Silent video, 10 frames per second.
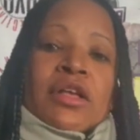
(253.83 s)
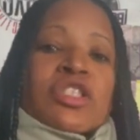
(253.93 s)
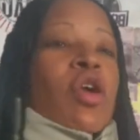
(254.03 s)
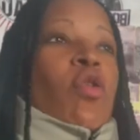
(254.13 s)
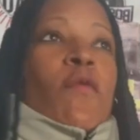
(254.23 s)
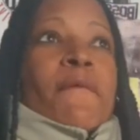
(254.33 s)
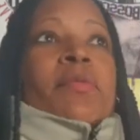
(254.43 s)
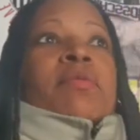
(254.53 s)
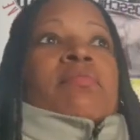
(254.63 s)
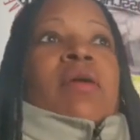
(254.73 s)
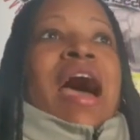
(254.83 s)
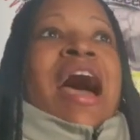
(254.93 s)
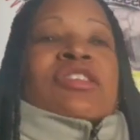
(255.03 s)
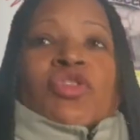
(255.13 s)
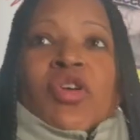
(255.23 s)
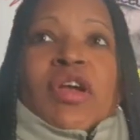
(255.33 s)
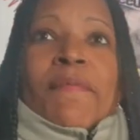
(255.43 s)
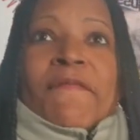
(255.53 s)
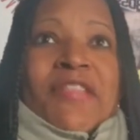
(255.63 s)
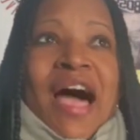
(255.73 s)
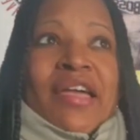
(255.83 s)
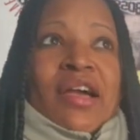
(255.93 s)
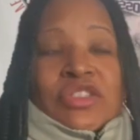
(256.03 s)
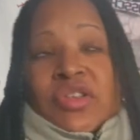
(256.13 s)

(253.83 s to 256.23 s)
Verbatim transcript: So I saw your flyer.